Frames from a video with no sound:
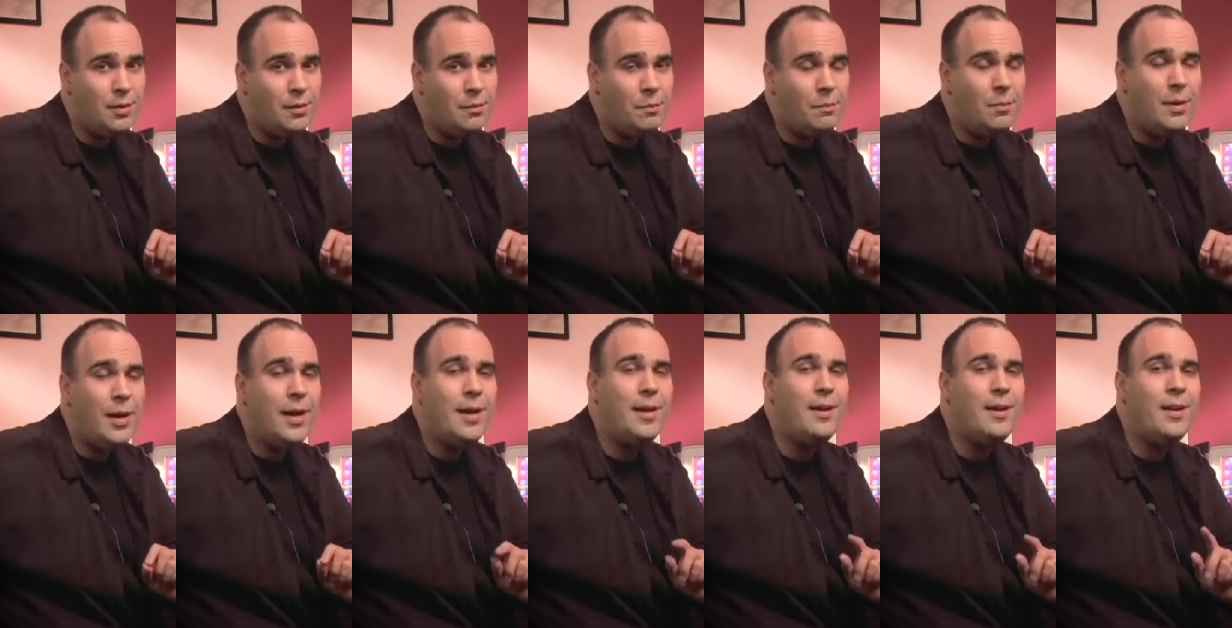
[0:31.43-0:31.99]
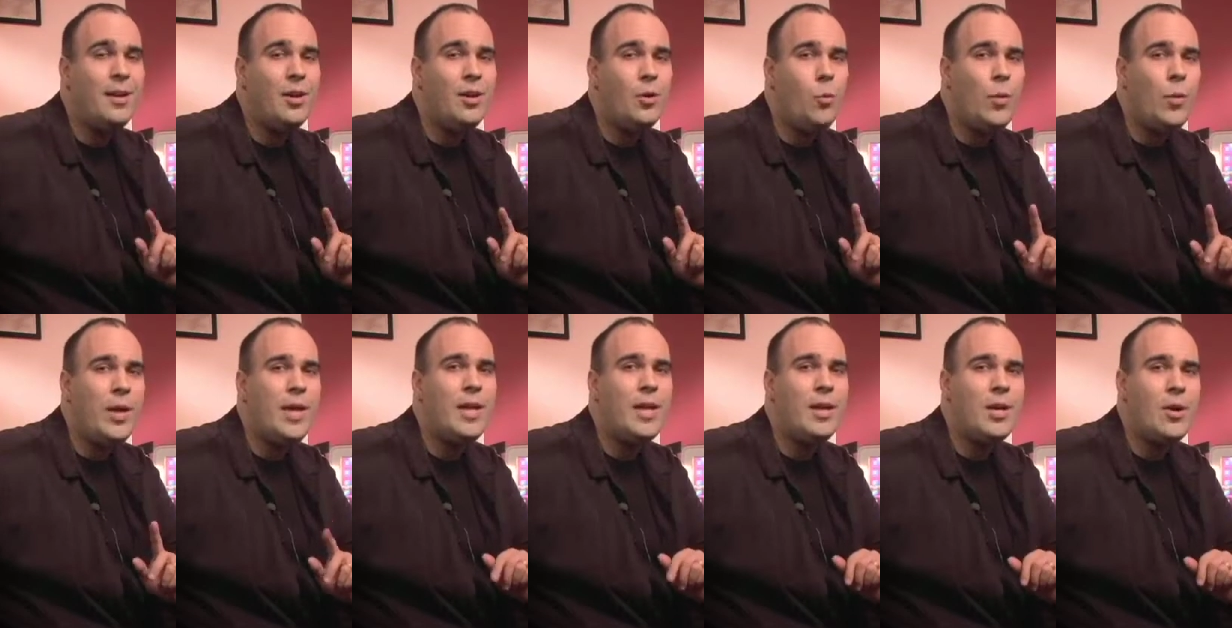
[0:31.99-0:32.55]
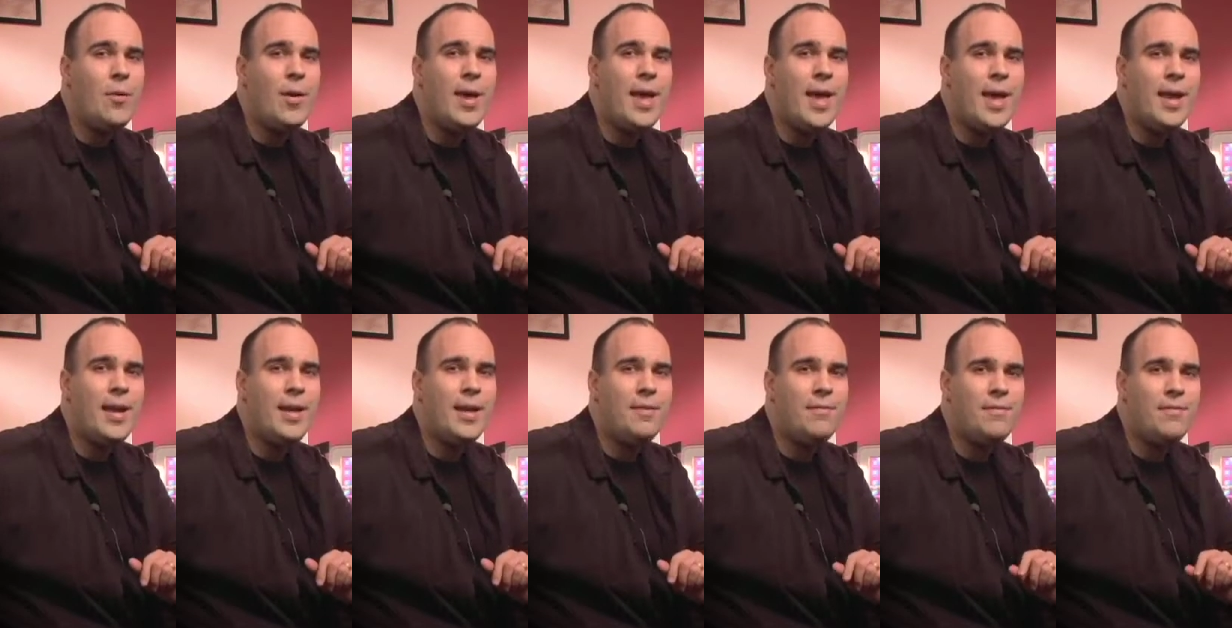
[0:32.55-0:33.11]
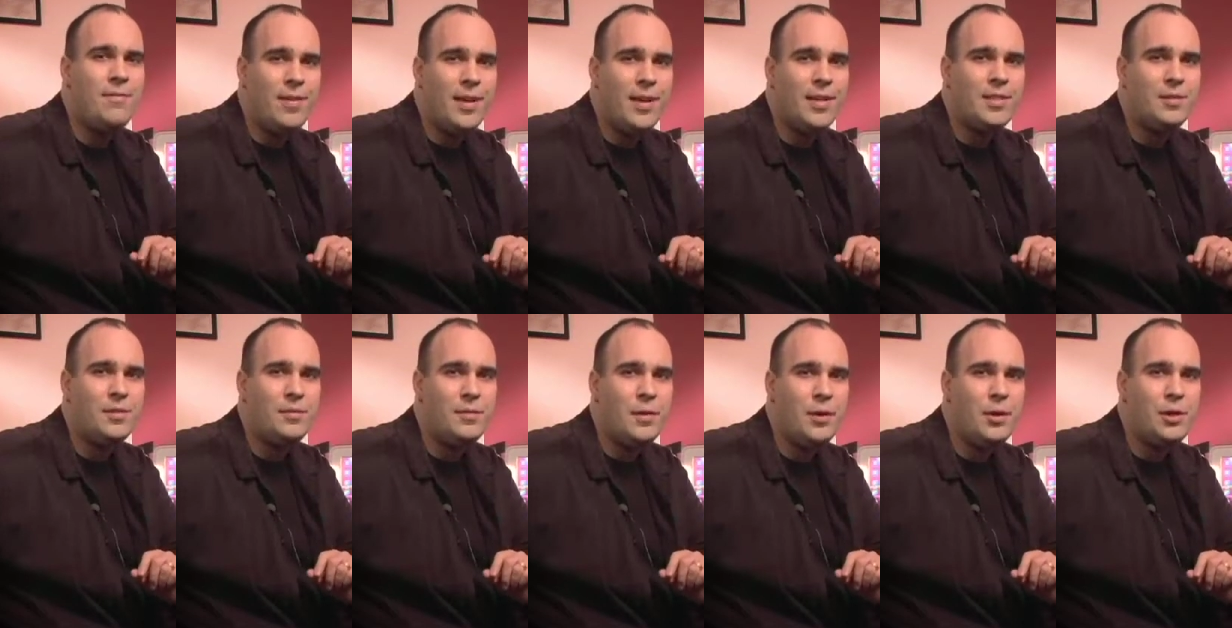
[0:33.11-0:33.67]
but we can go ahead and
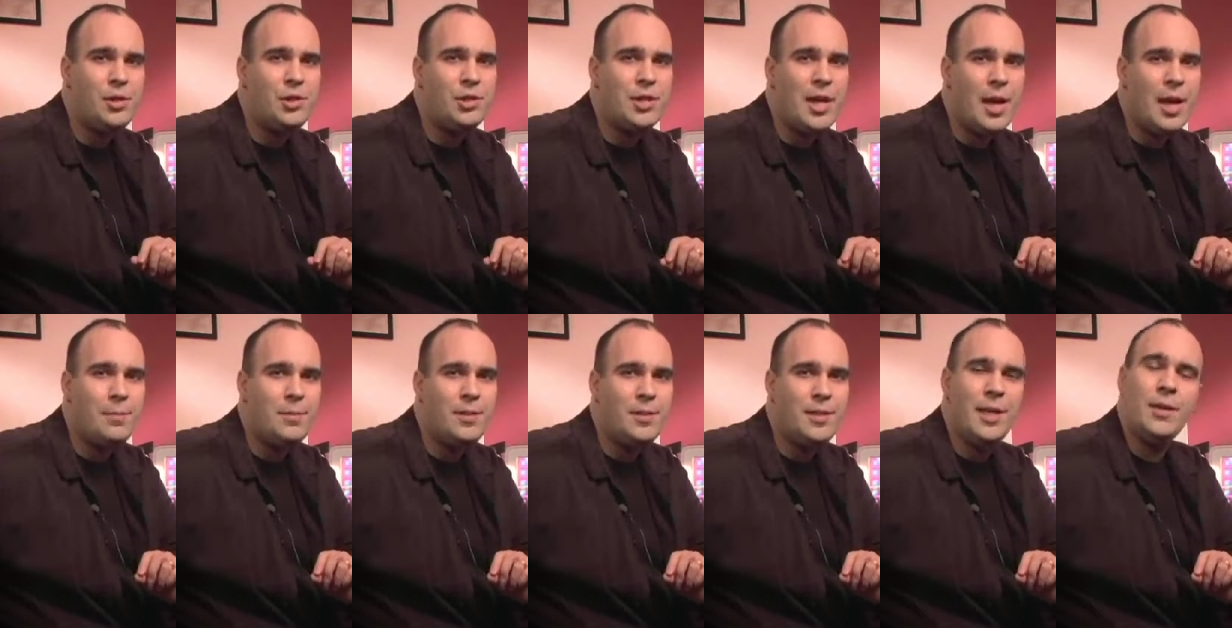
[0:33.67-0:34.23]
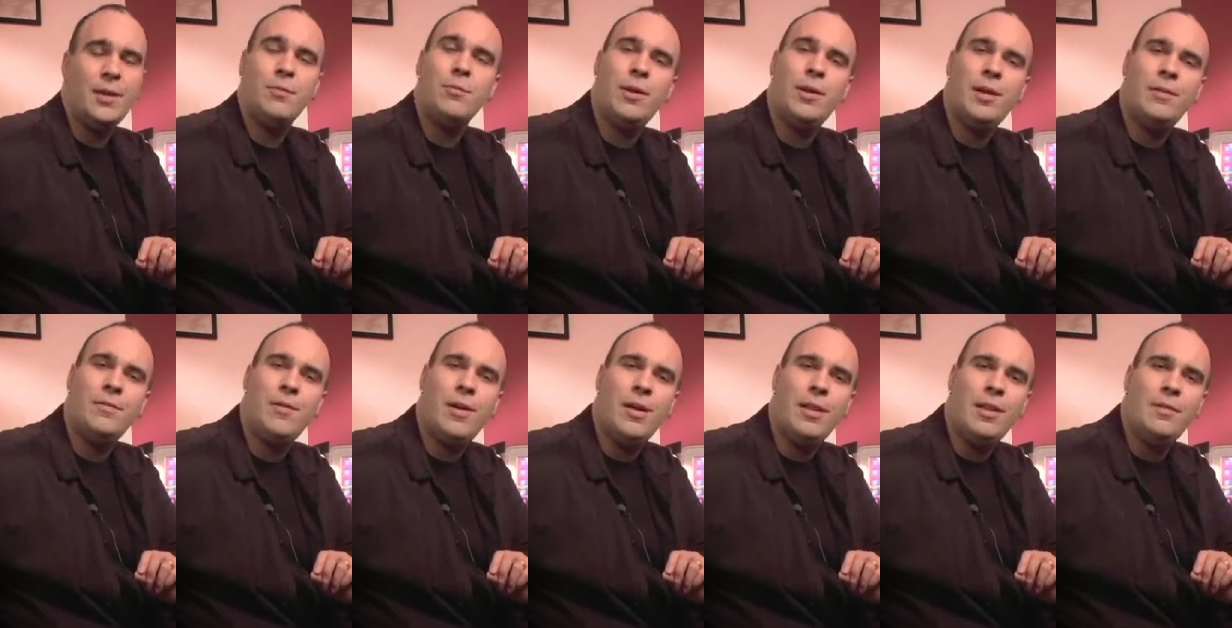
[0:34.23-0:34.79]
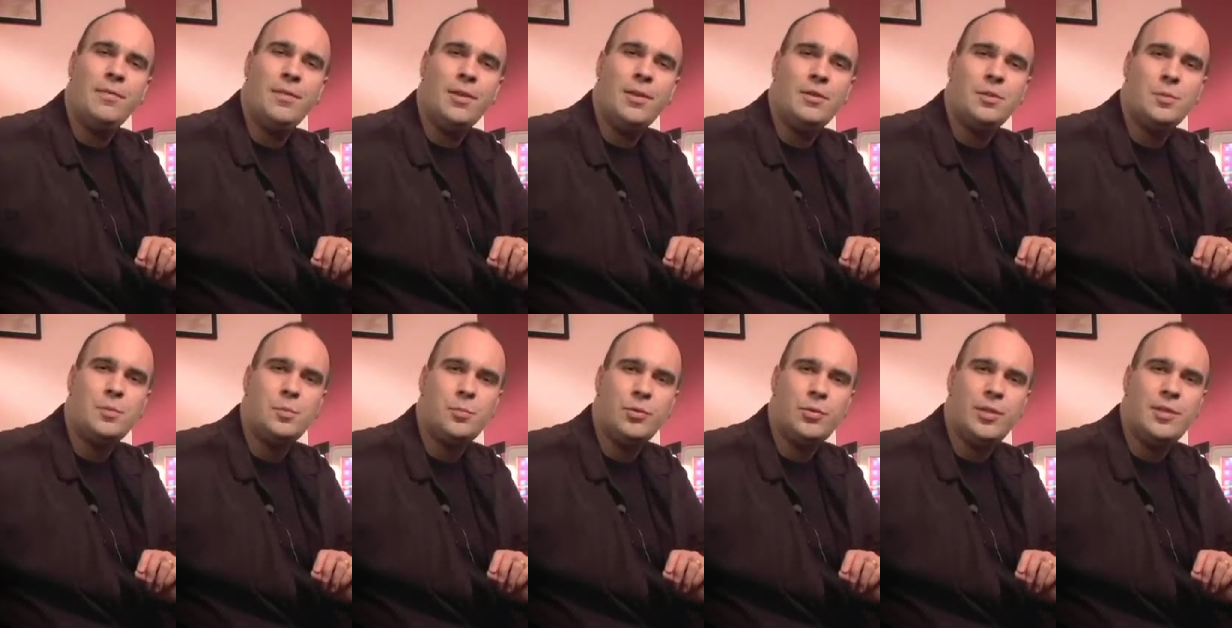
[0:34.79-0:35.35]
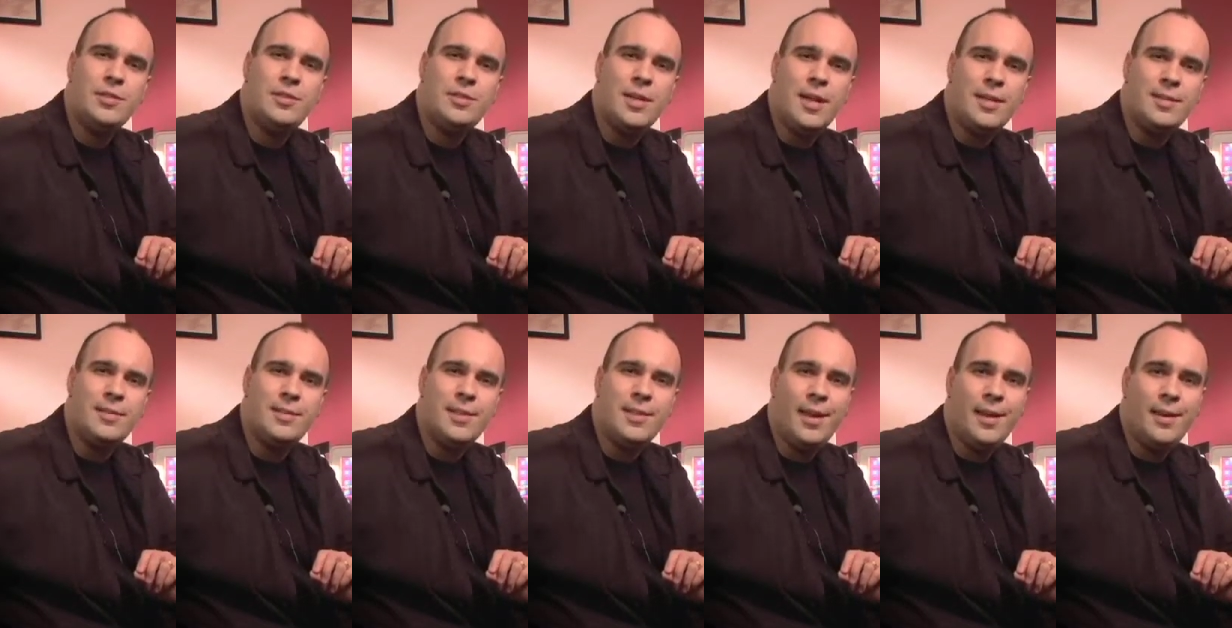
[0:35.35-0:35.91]
fix Photoshop to get rid of all of those
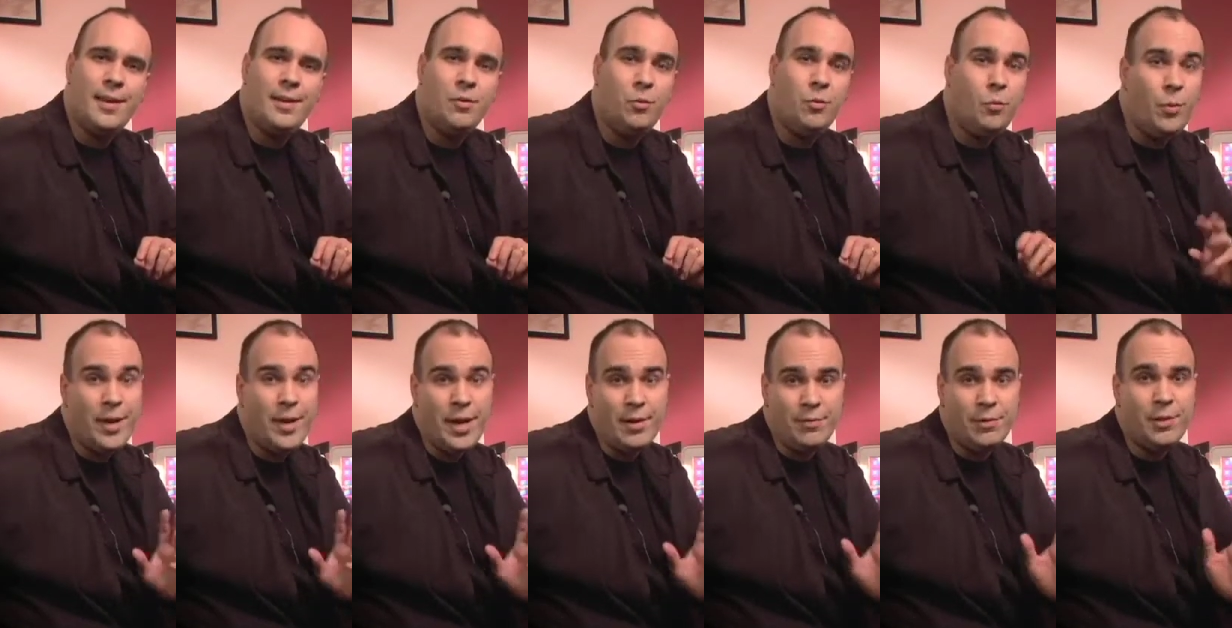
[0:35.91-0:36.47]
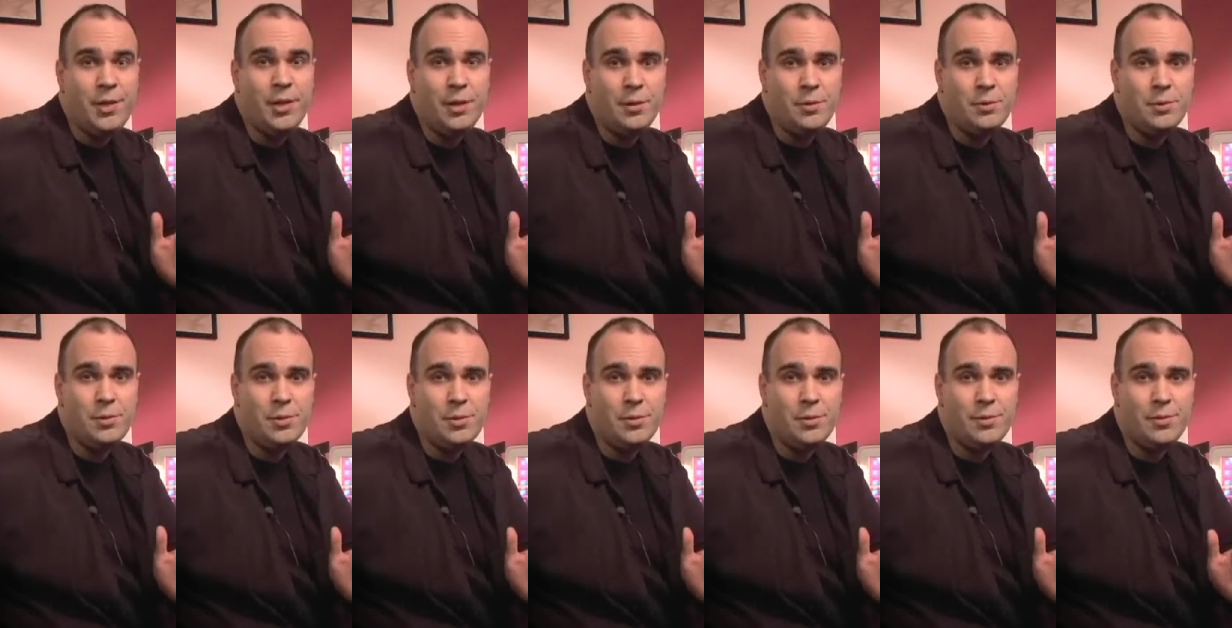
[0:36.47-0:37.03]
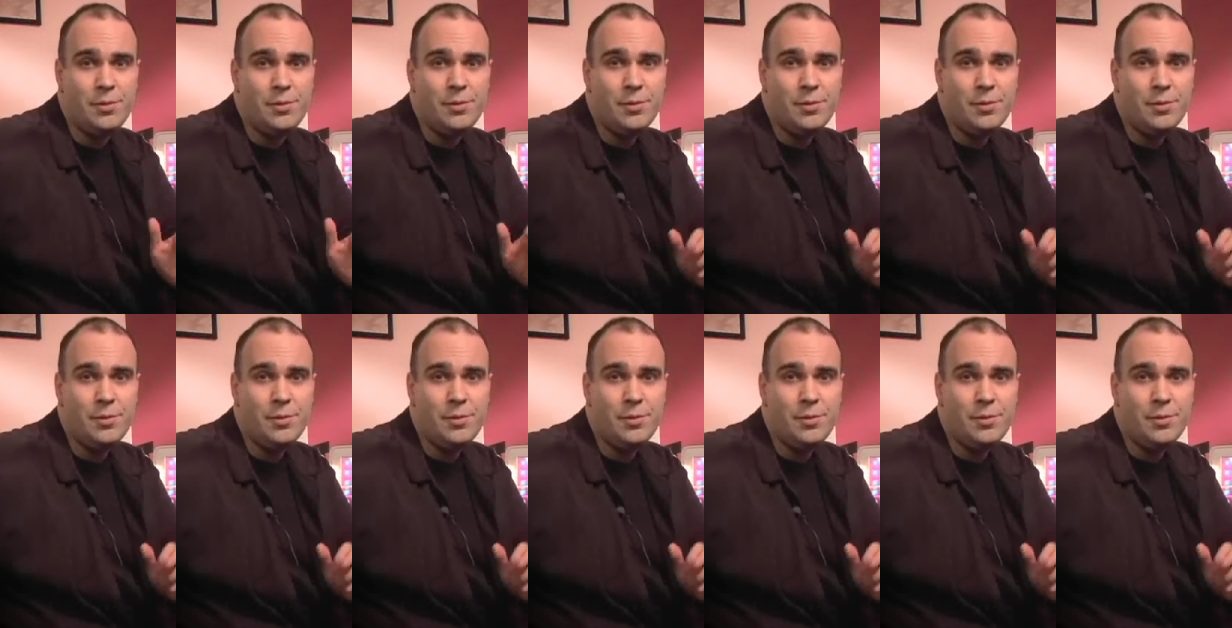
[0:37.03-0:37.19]
presets that we never use.